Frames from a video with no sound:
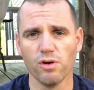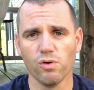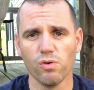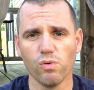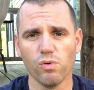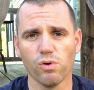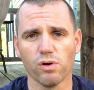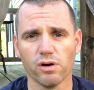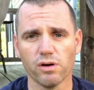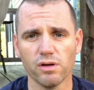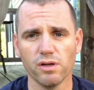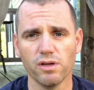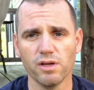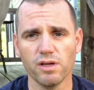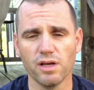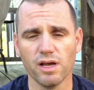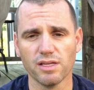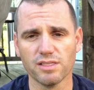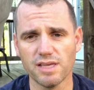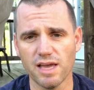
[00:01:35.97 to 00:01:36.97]
or
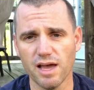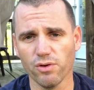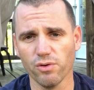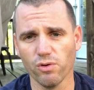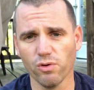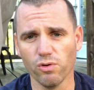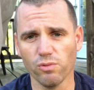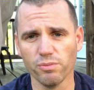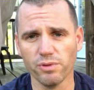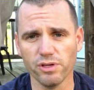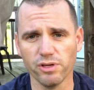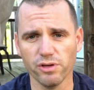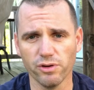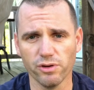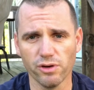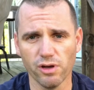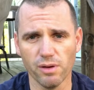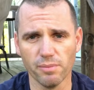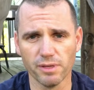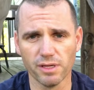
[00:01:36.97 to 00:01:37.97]
a townhome here
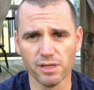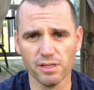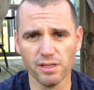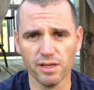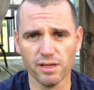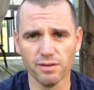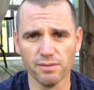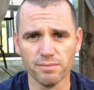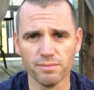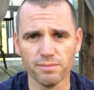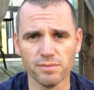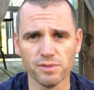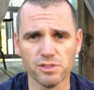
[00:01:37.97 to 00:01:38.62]
in Glen.